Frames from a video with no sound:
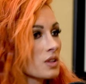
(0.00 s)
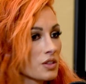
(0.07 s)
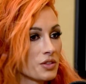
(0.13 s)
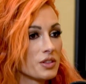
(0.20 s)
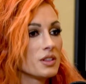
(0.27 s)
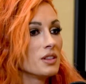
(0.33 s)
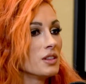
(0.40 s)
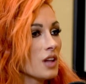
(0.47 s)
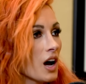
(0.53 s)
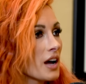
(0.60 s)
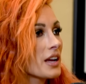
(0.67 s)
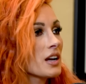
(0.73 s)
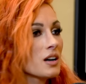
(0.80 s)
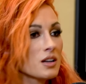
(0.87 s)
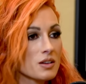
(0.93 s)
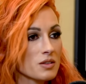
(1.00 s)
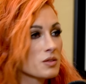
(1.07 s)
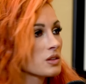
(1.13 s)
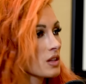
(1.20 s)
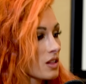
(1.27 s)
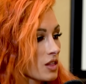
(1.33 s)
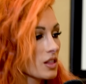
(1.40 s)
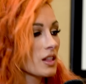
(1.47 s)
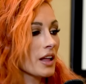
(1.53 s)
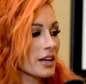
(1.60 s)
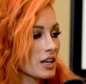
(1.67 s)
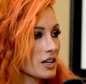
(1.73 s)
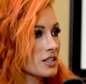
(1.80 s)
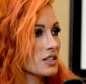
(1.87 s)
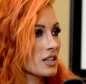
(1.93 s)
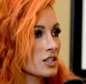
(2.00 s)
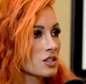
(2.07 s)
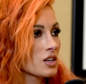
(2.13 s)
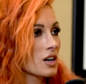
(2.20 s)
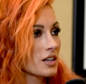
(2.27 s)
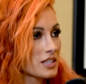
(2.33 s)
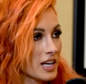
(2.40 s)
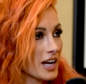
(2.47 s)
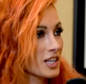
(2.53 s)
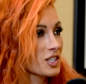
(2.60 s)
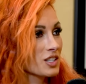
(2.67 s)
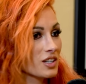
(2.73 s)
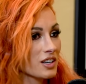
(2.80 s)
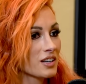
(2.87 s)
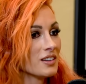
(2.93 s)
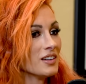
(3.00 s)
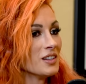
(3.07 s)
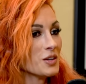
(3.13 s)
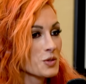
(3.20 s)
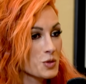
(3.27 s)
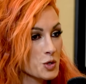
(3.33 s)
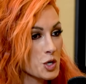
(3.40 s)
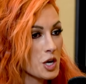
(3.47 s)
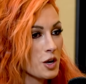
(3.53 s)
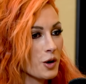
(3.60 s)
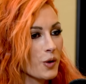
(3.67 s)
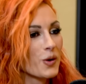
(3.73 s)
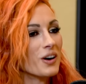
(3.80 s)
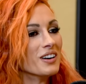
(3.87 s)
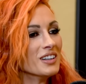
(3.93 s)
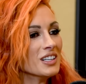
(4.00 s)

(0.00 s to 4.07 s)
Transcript: N- Nia, like I said, I text her, it's you.